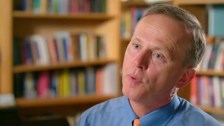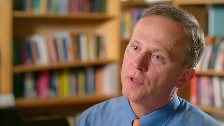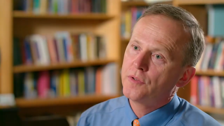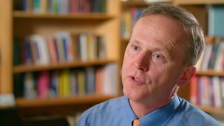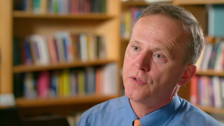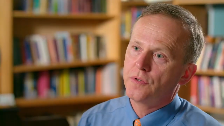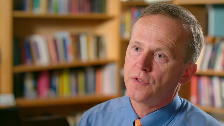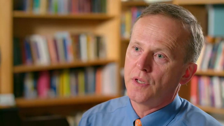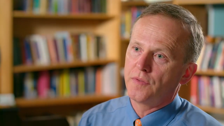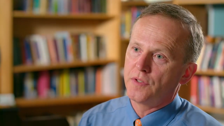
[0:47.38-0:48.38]
putting
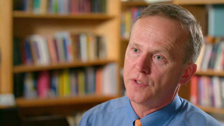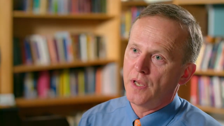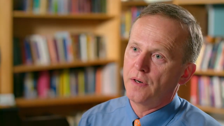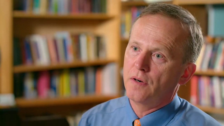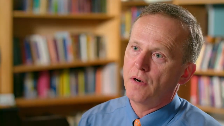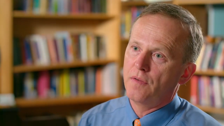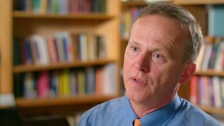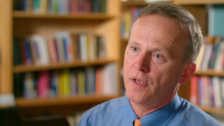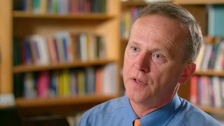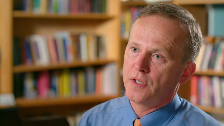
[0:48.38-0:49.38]
students at the center of
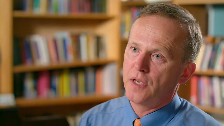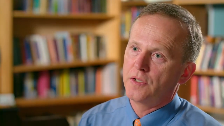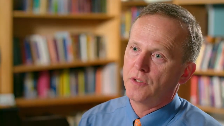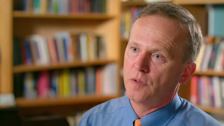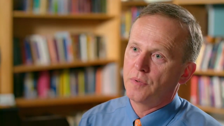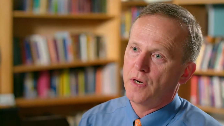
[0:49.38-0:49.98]
the educational